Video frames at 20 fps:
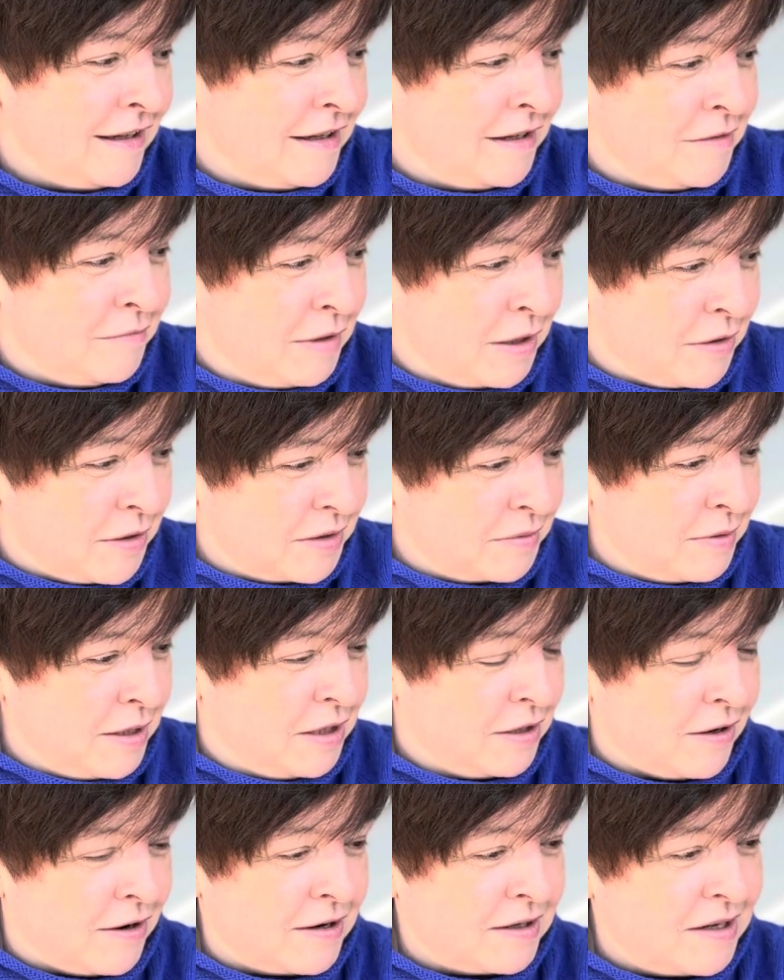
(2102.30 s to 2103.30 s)
Because we
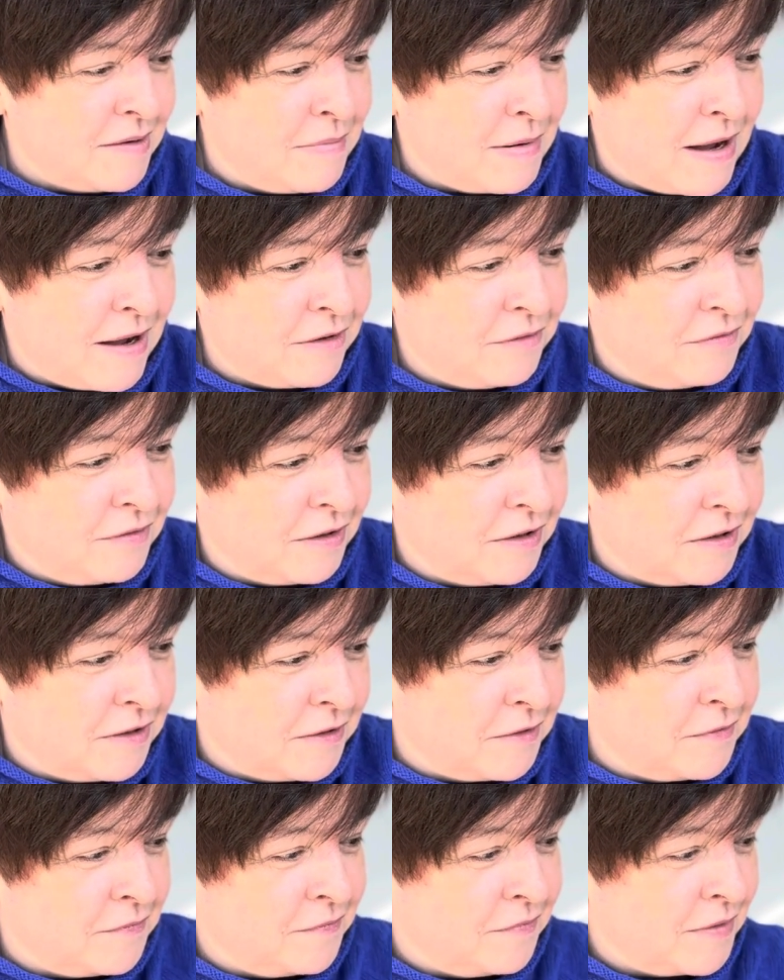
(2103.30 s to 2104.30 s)
talked about
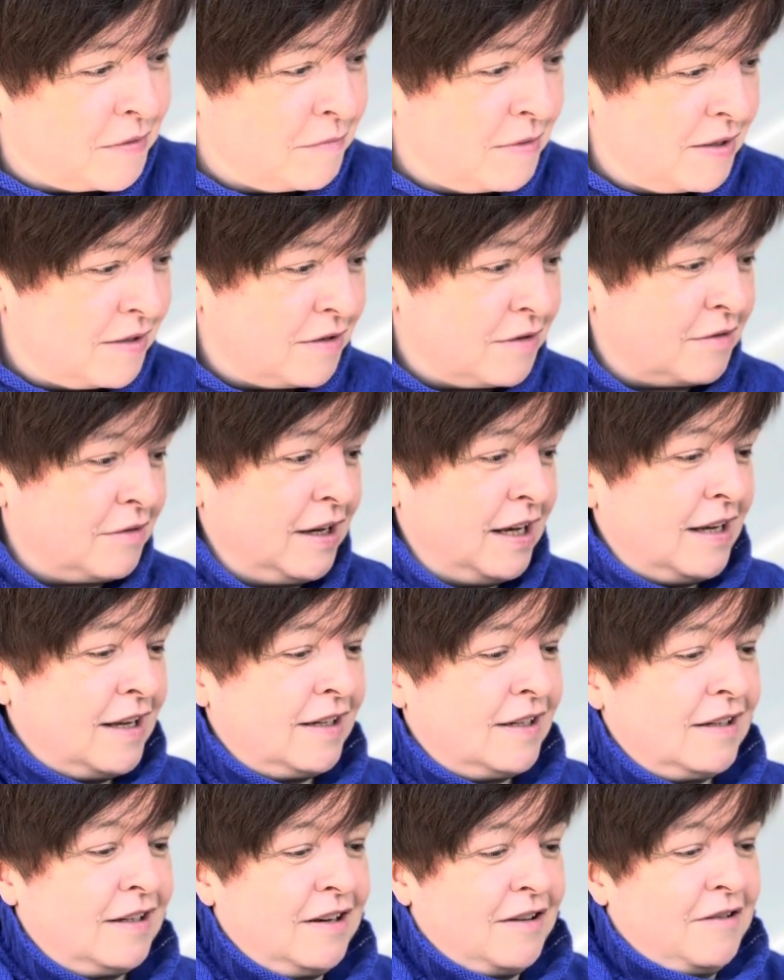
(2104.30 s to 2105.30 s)
the mystery
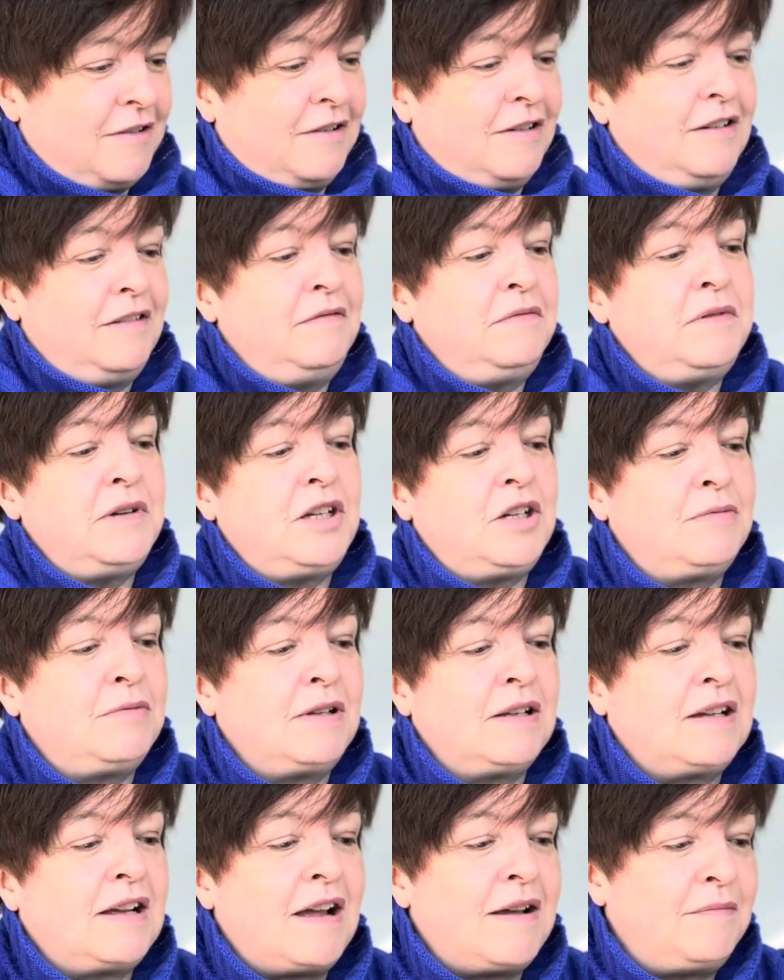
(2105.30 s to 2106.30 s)
knit along, which
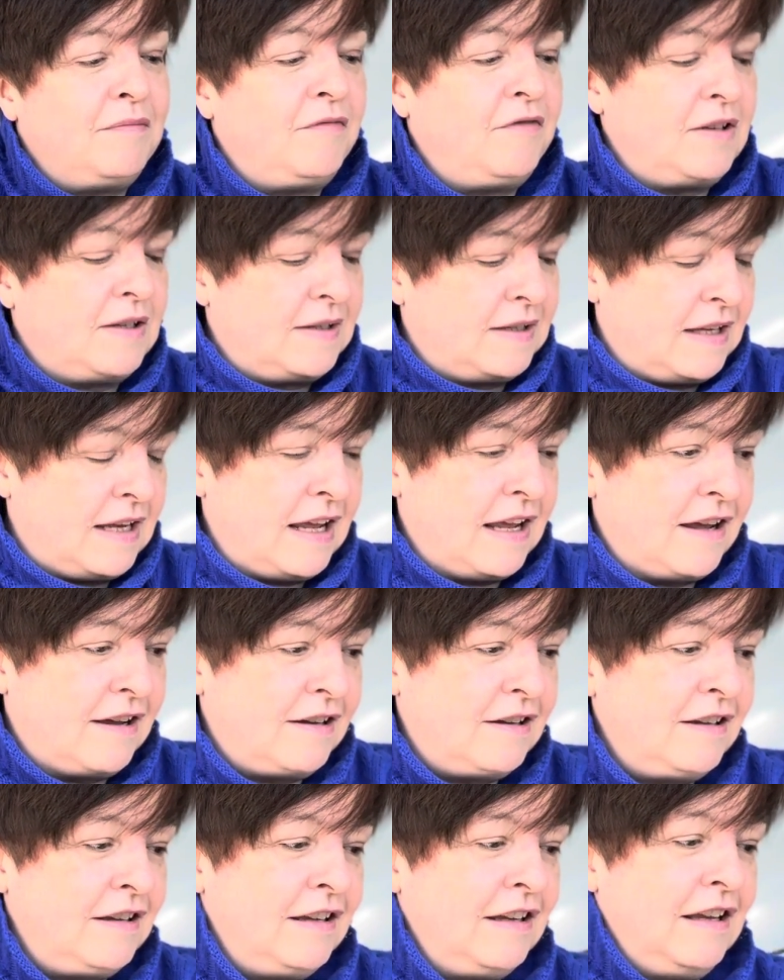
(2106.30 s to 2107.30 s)
will come this
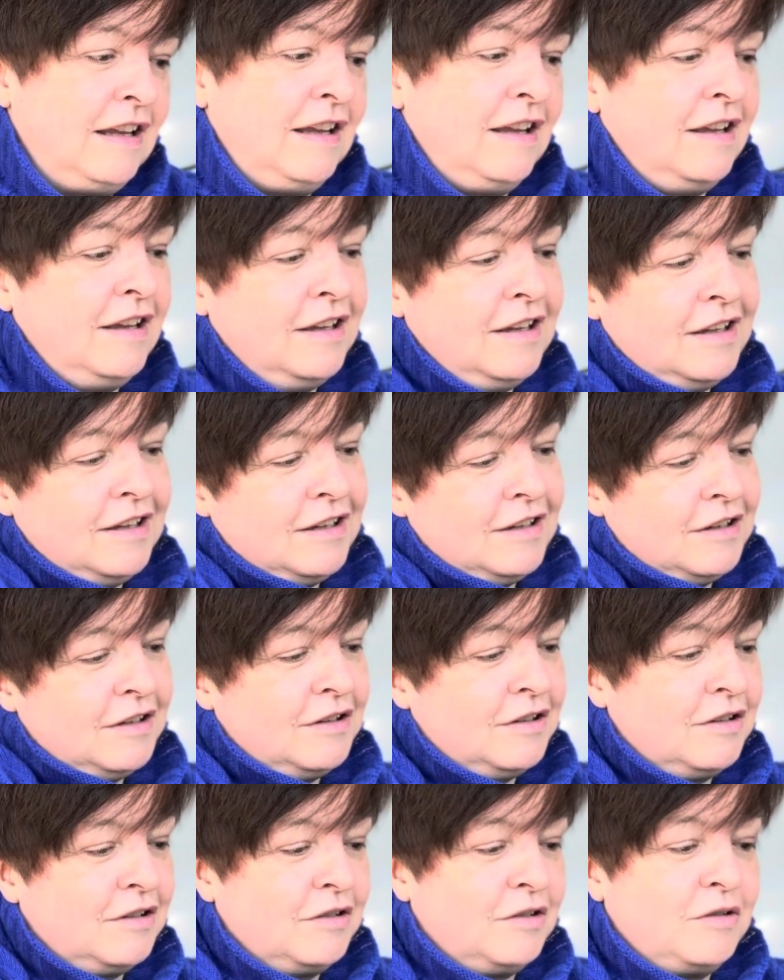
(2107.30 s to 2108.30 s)
year.
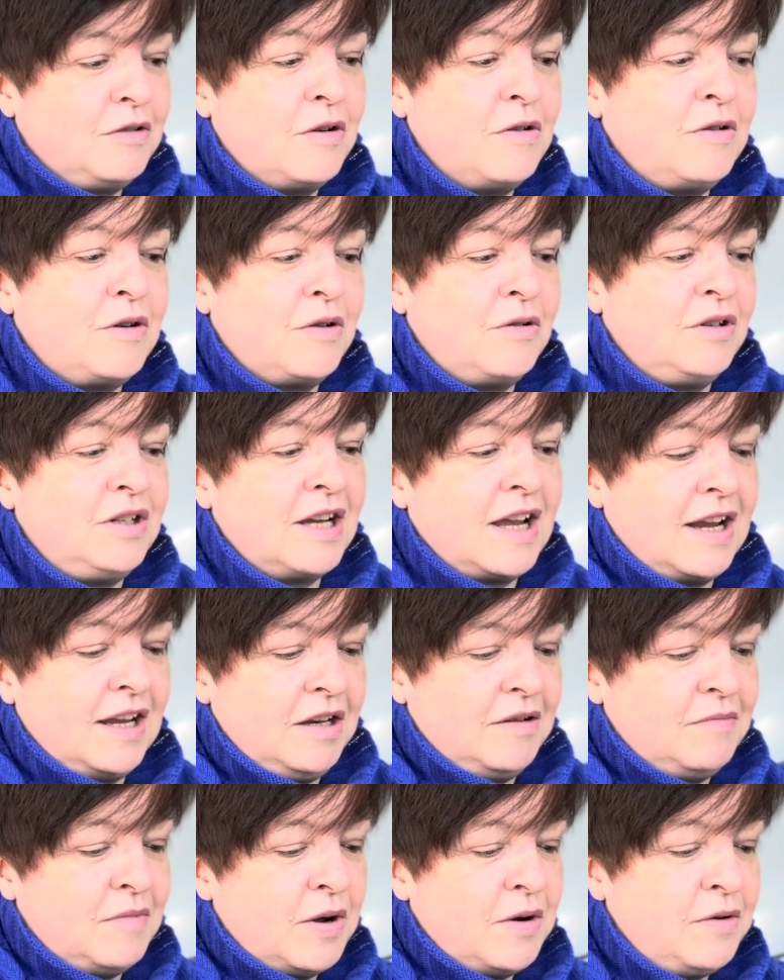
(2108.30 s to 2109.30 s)
Go Go
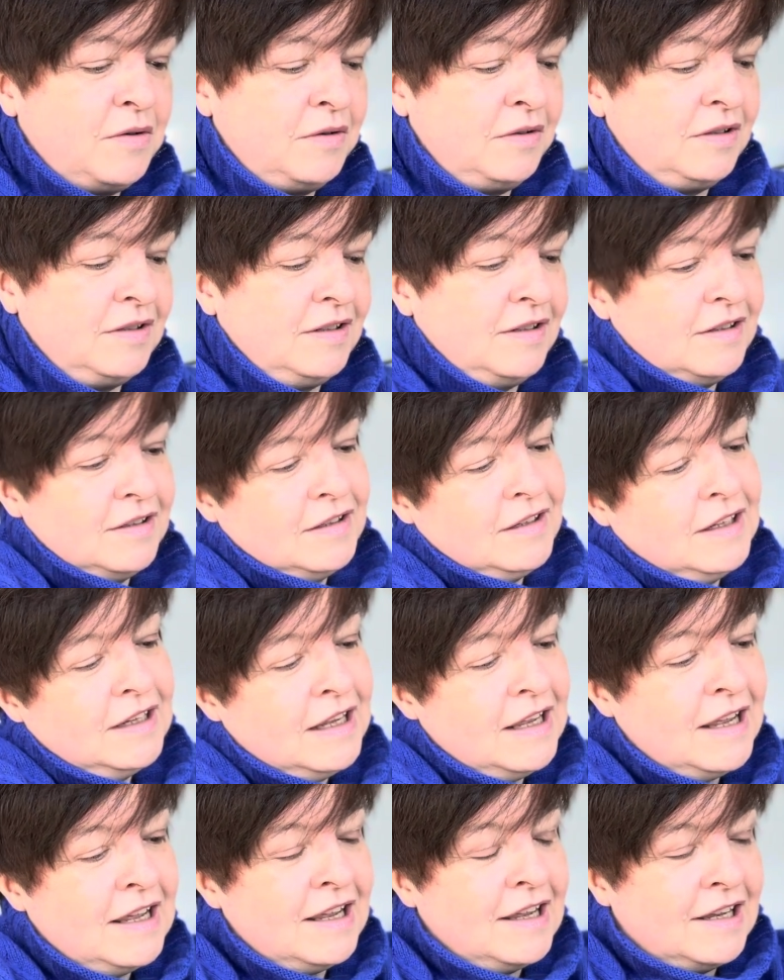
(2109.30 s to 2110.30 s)
Dynamo.
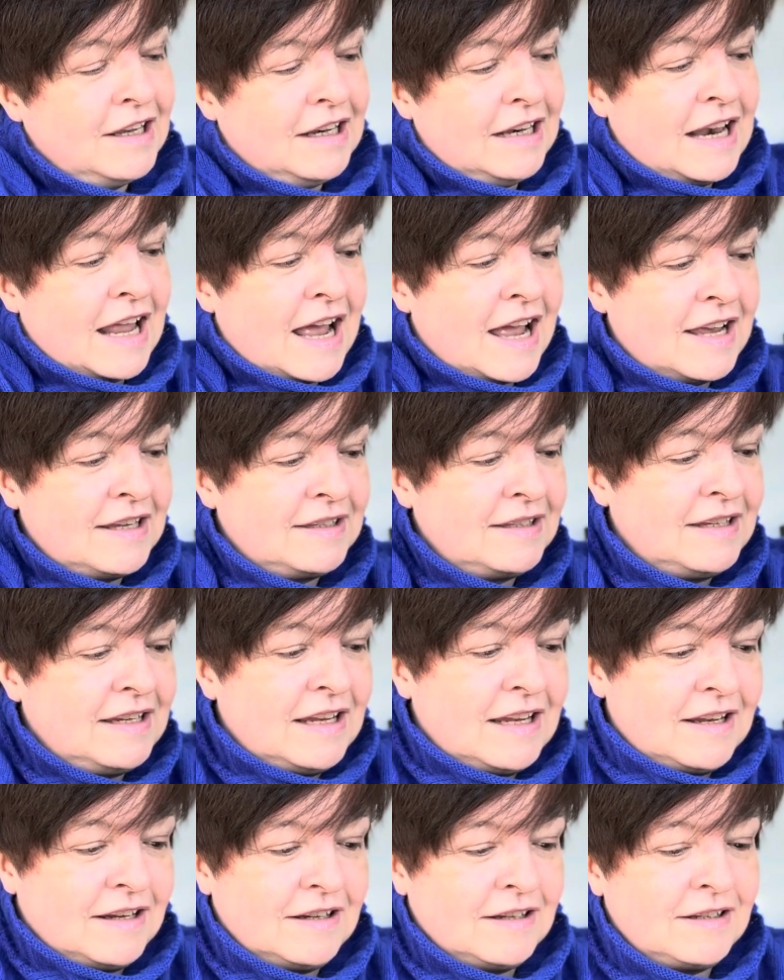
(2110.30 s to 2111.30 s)
Last
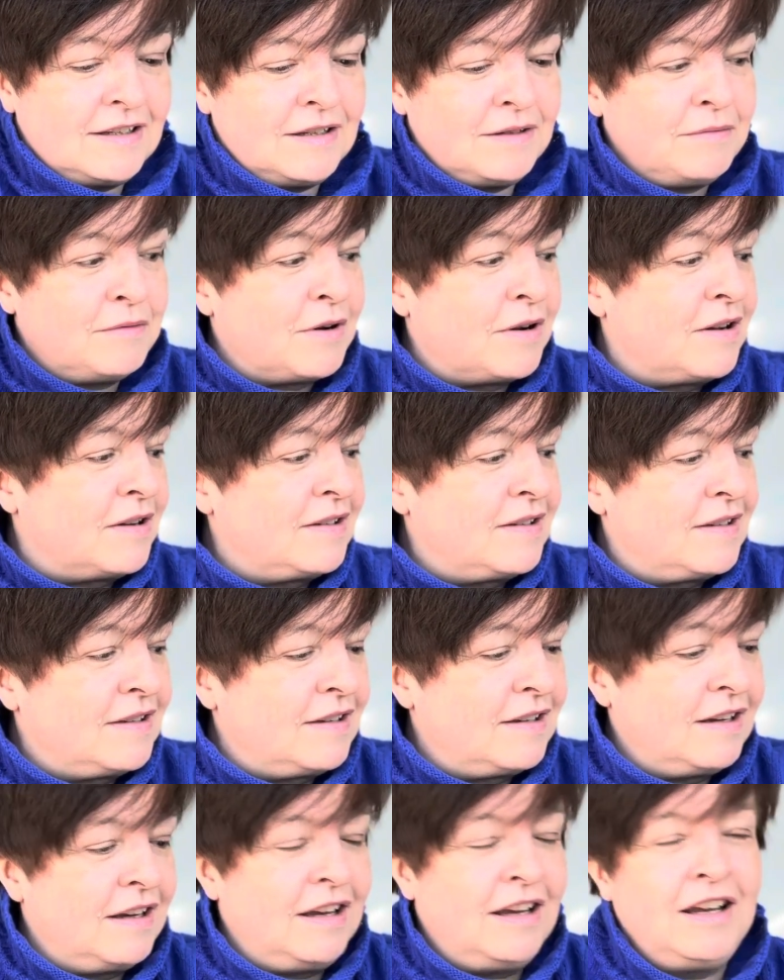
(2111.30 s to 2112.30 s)
year's
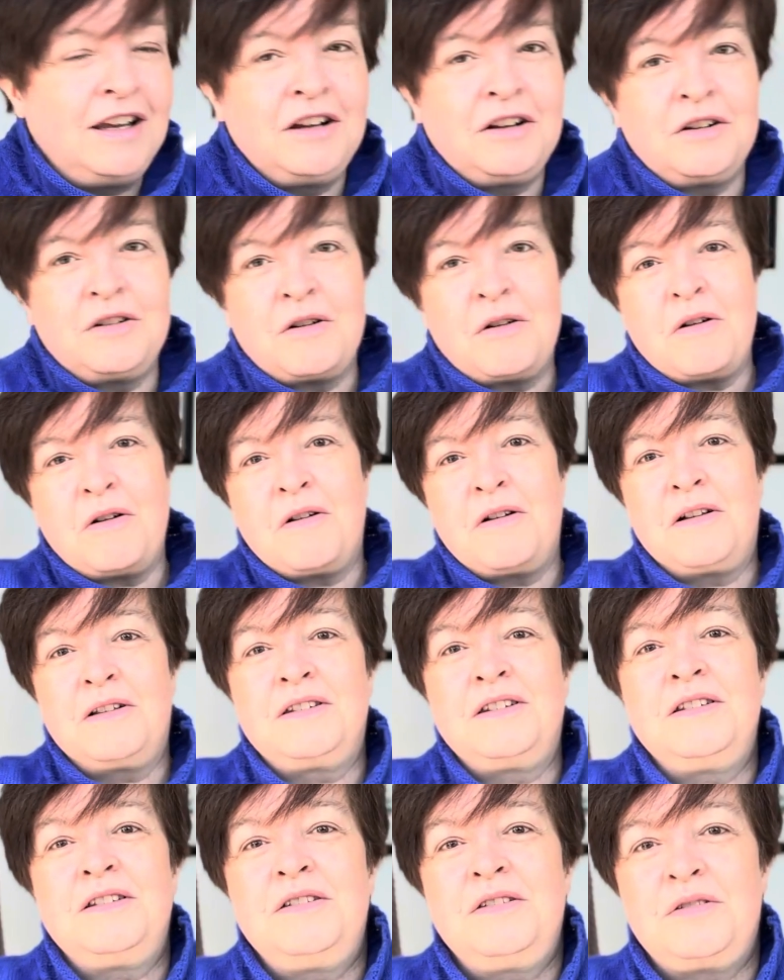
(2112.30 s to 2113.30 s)
was
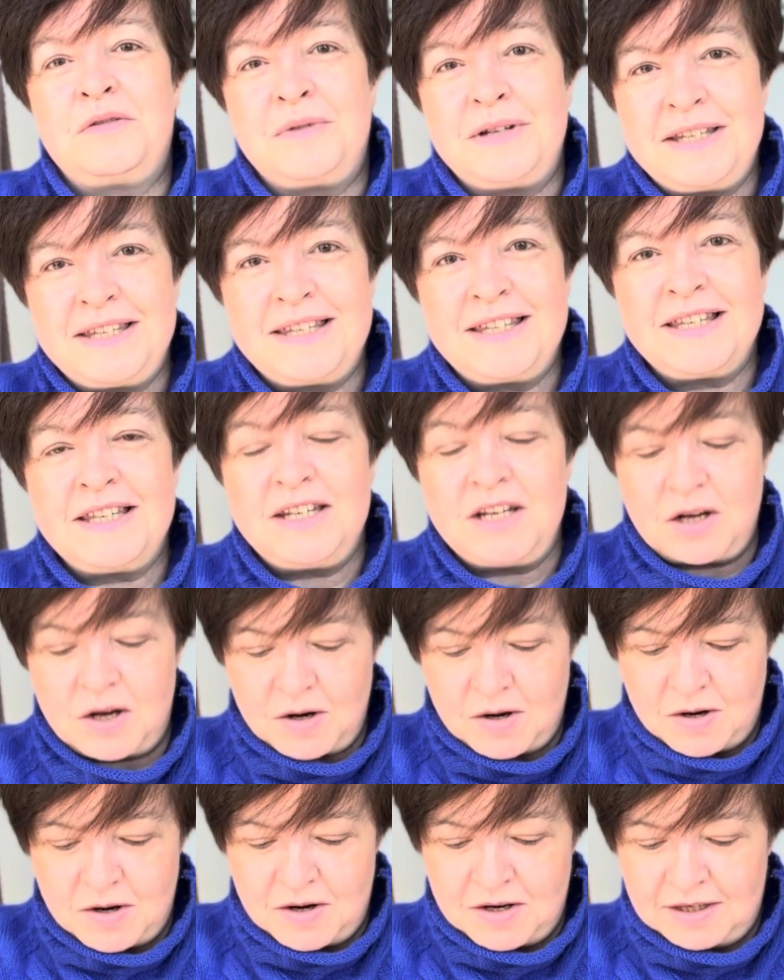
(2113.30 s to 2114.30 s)
called Twists and
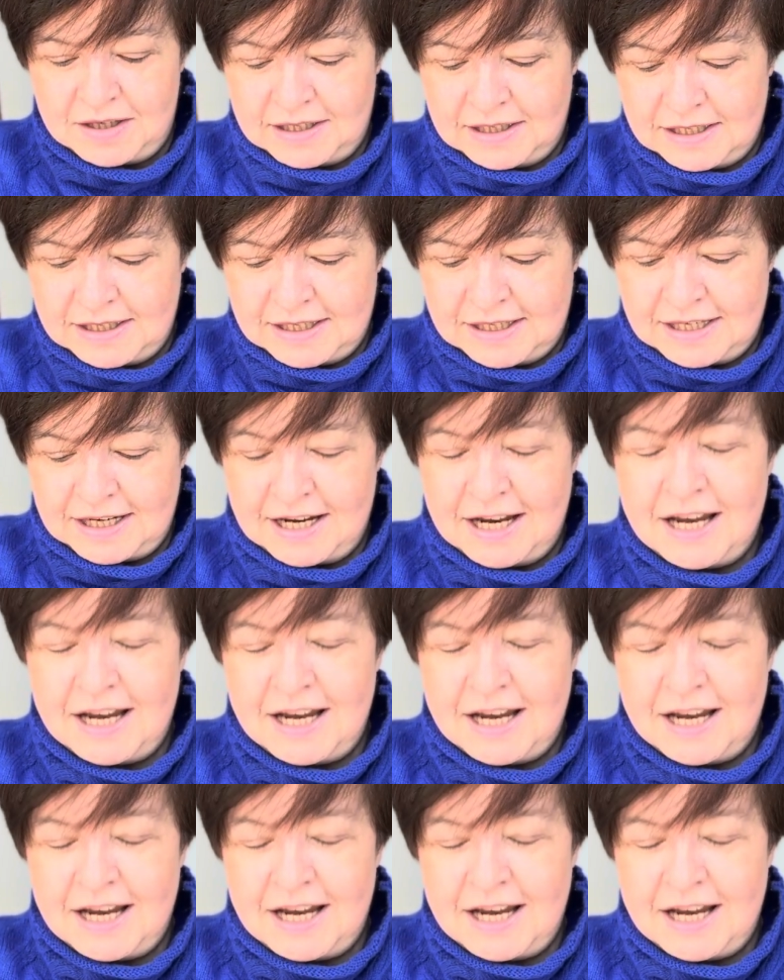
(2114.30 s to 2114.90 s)
Turns.